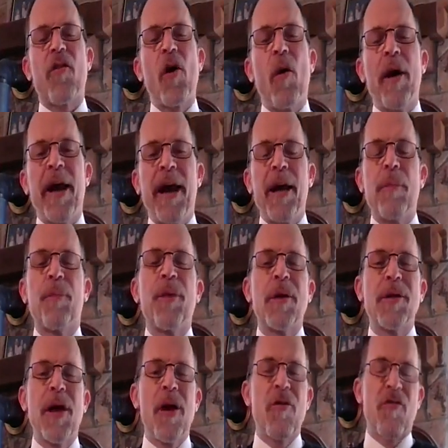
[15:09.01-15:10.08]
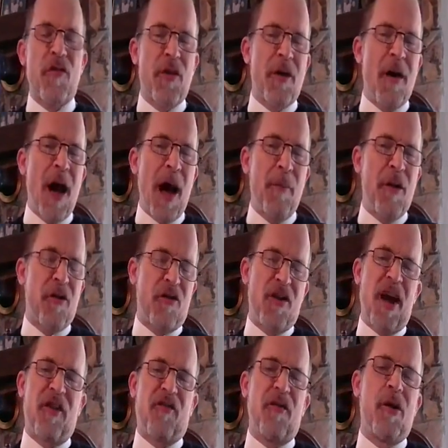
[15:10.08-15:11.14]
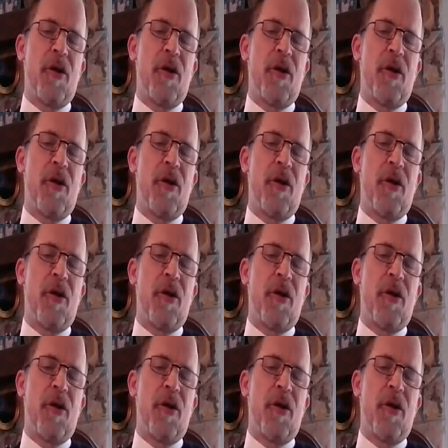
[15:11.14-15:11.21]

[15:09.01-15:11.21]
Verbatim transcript: go ahead and put those in the comment section,